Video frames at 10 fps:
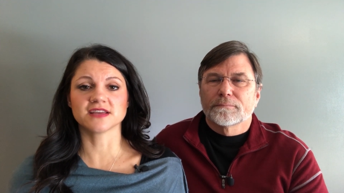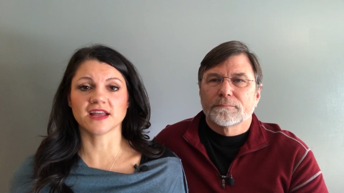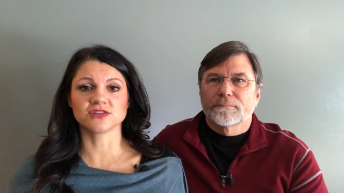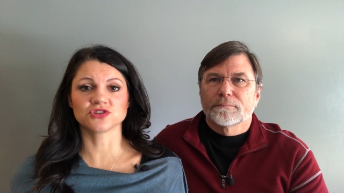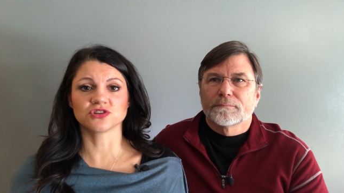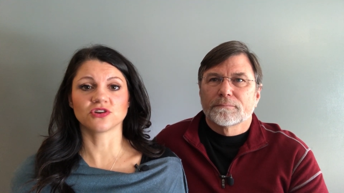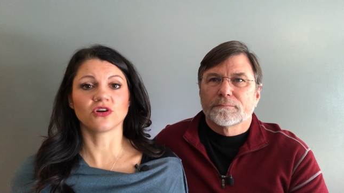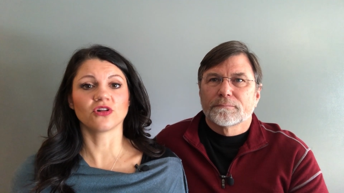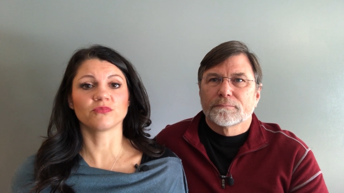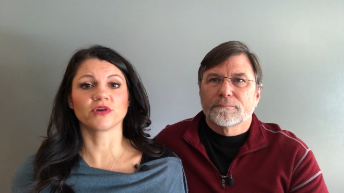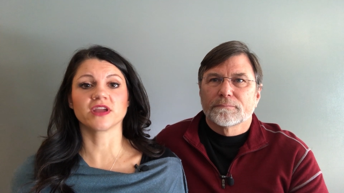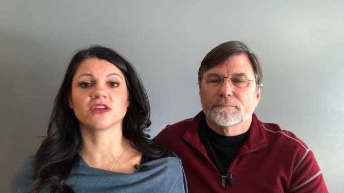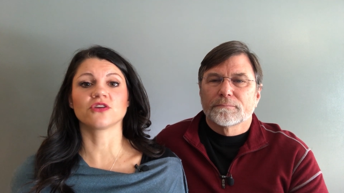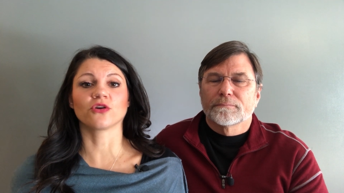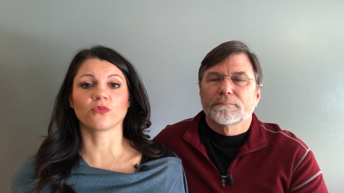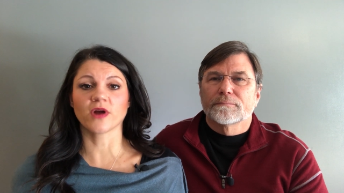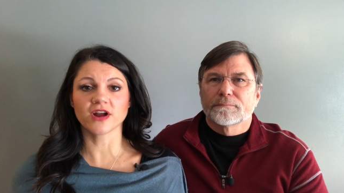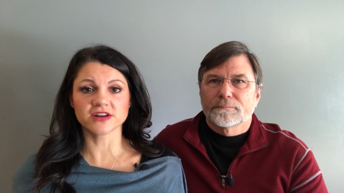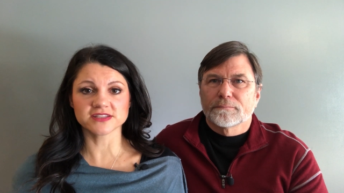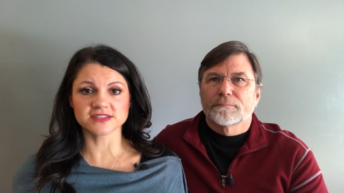Speaker 1: intentional, bringing your
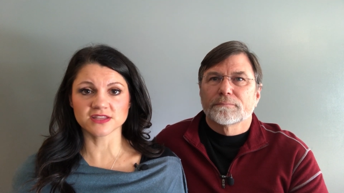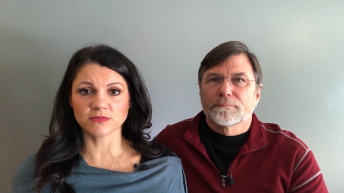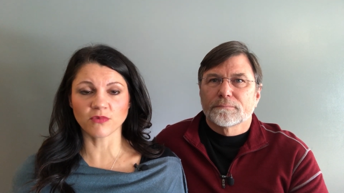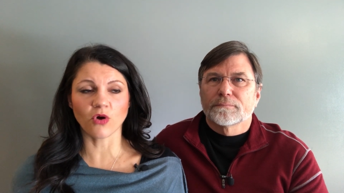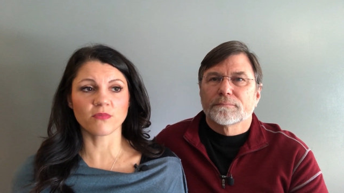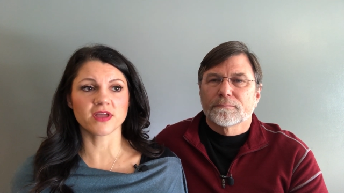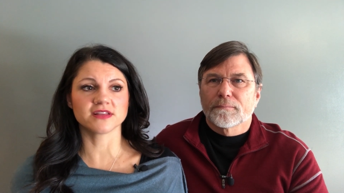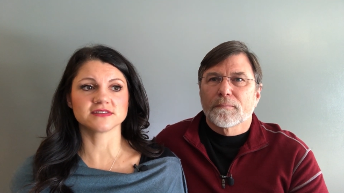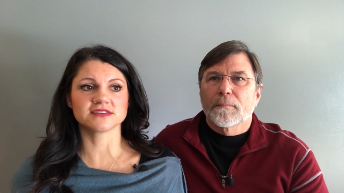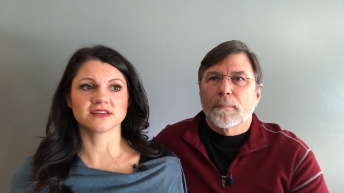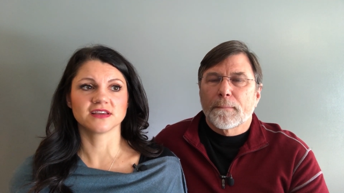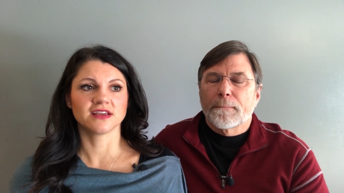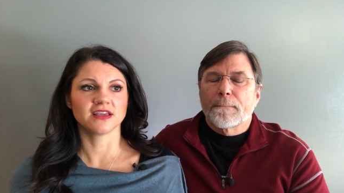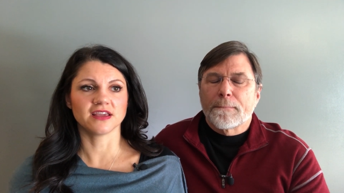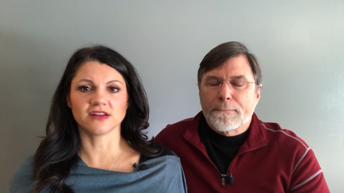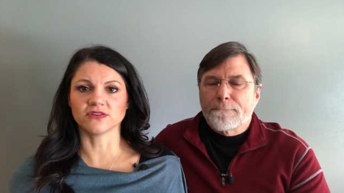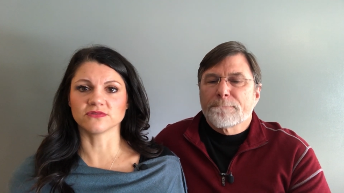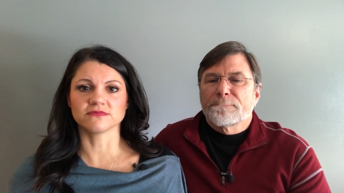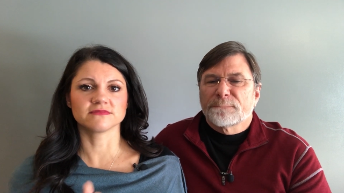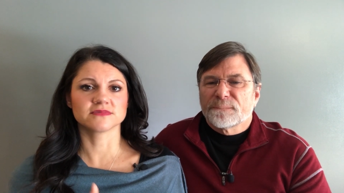awareness to the moment.
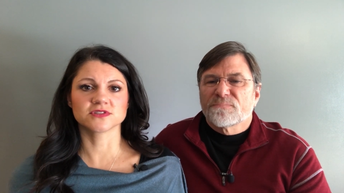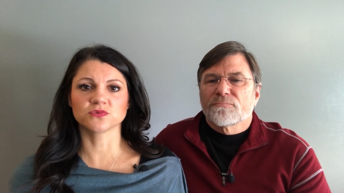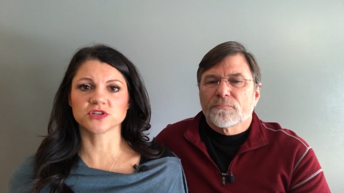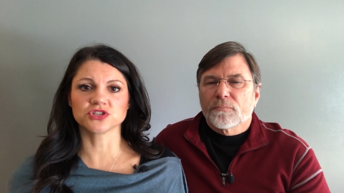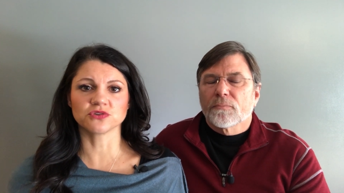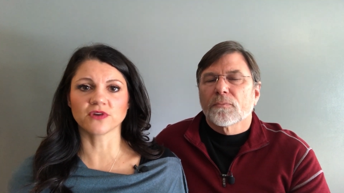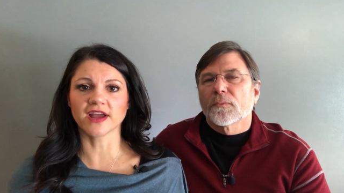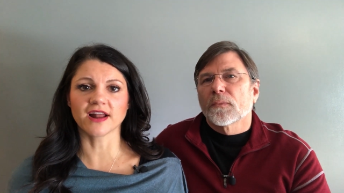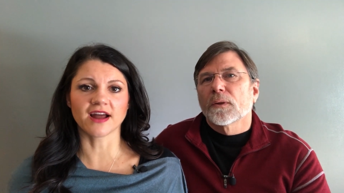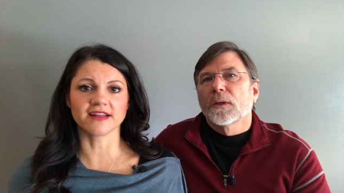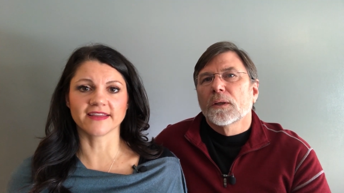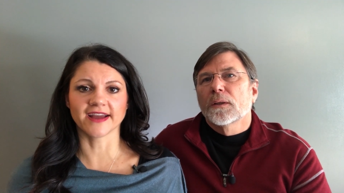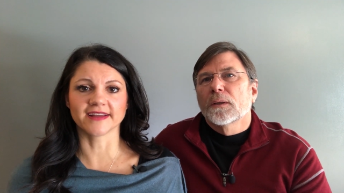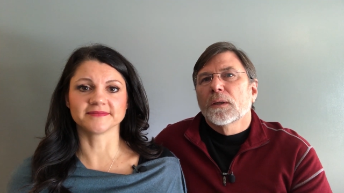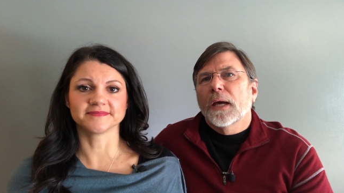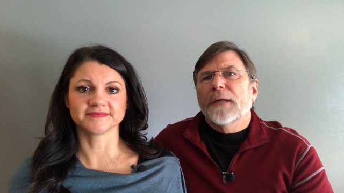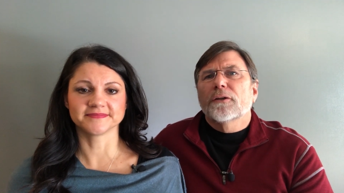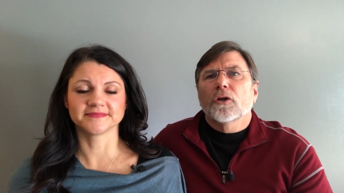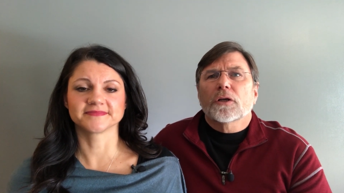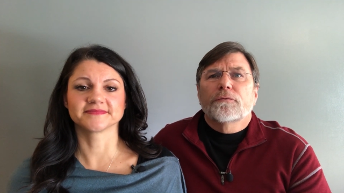It'll switch you right out of that.
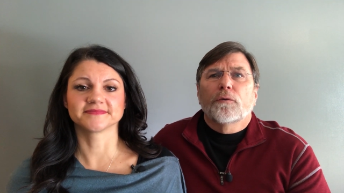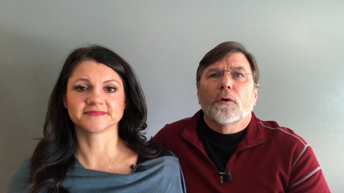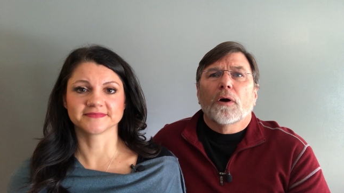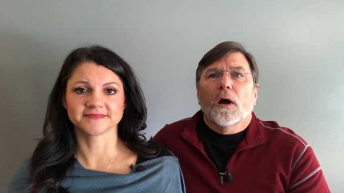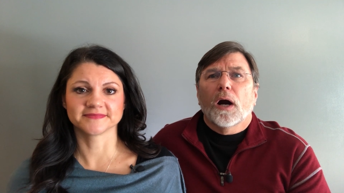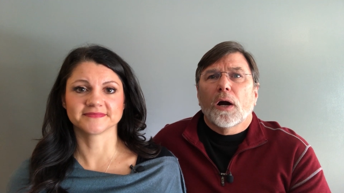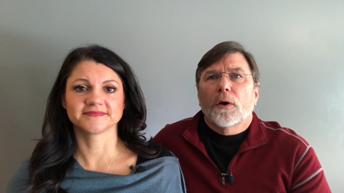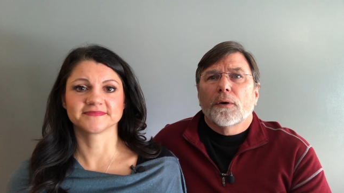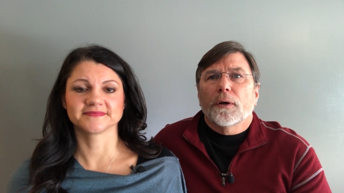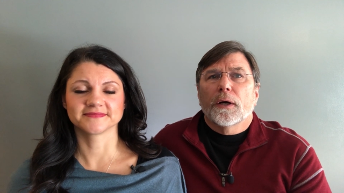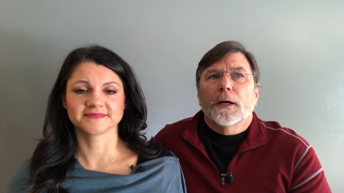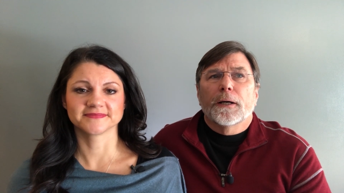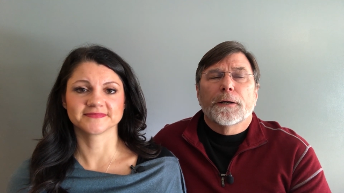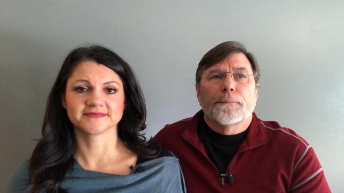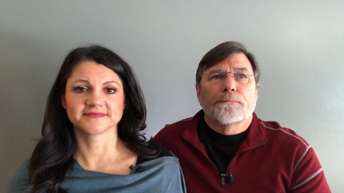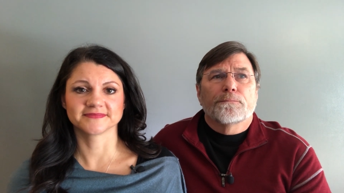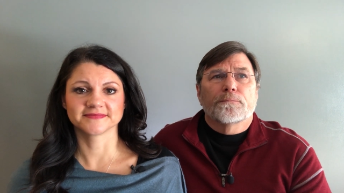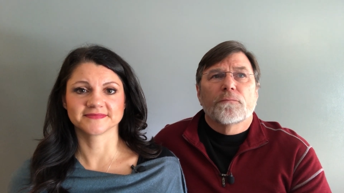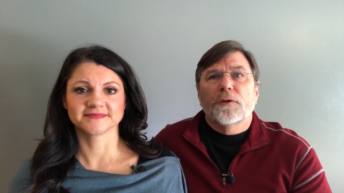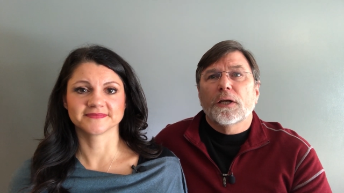
Speaker 2: And look for our
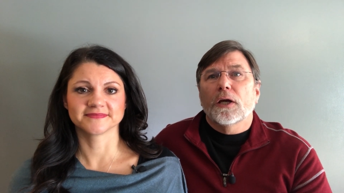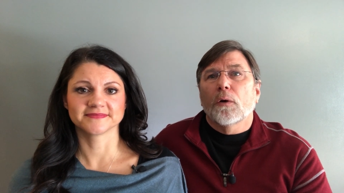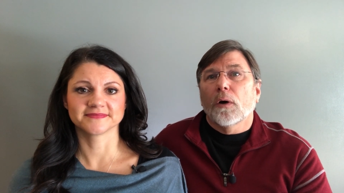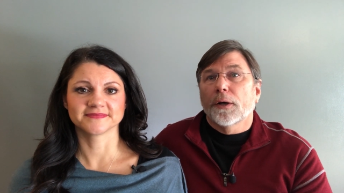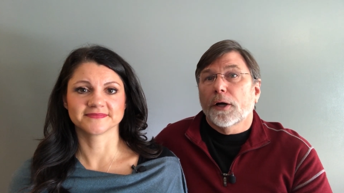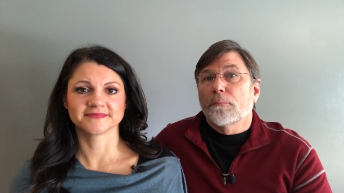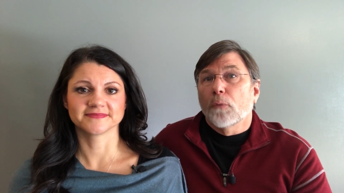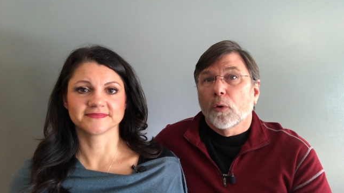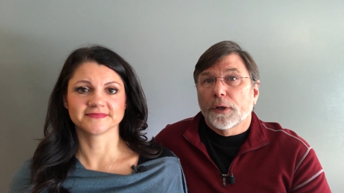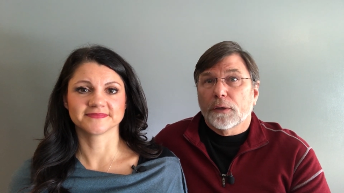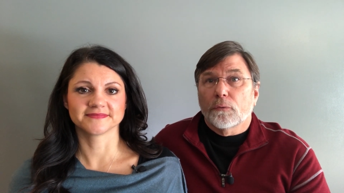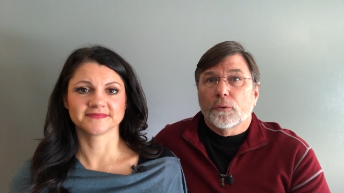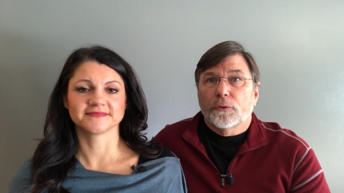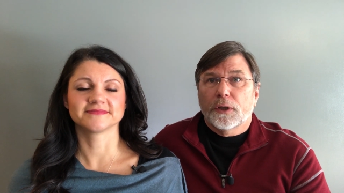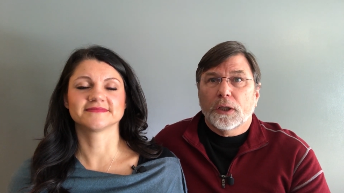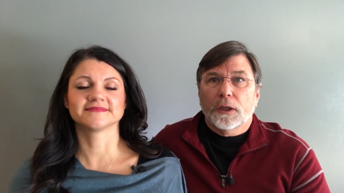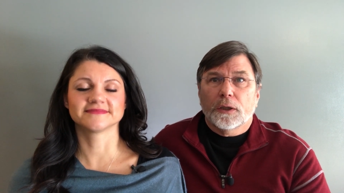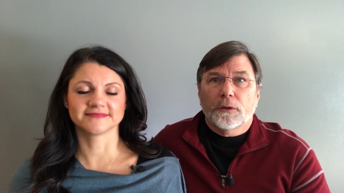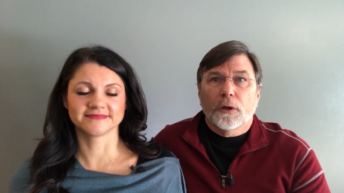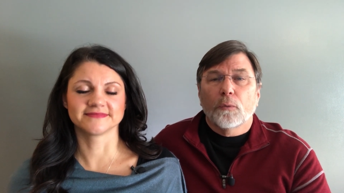video on our morning
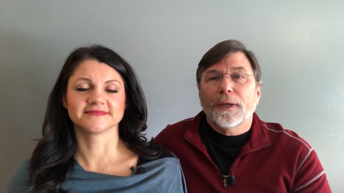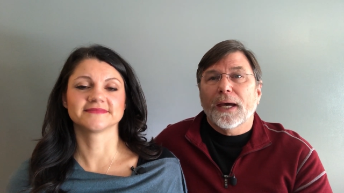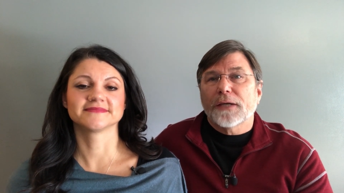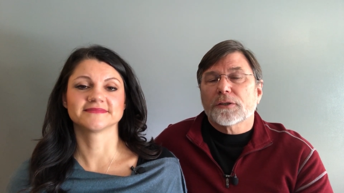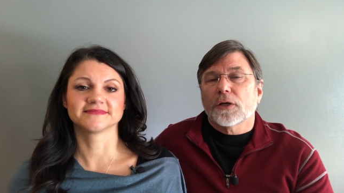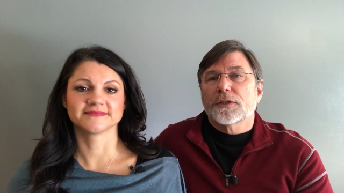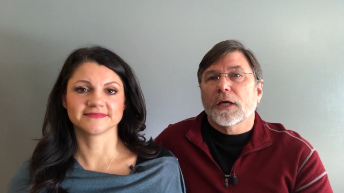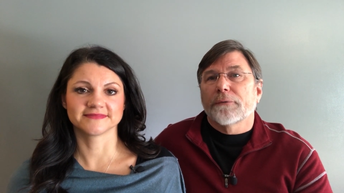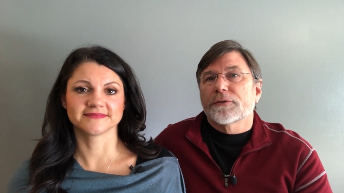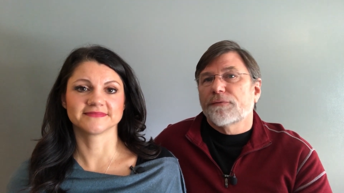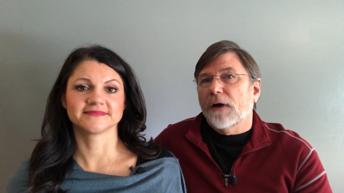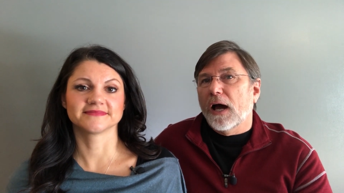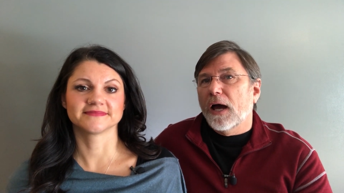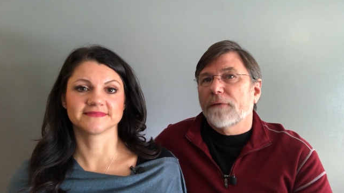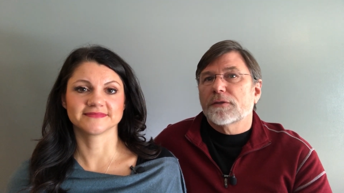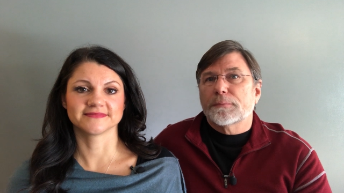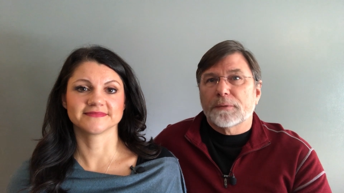routine. You know, we ask ourselves 5